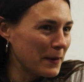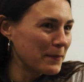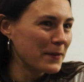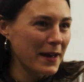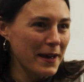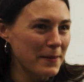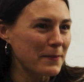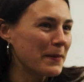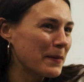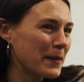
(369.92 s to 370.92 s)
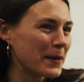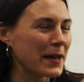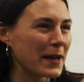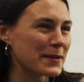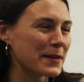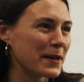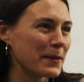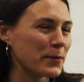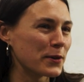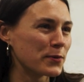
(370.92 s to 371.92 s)
yeah, I guess
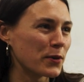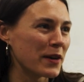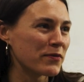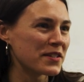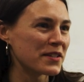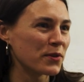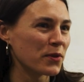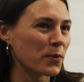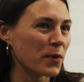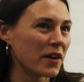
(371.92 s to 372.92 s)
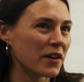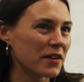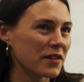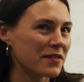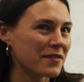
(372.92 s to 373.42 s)
it puts more emphasis on the work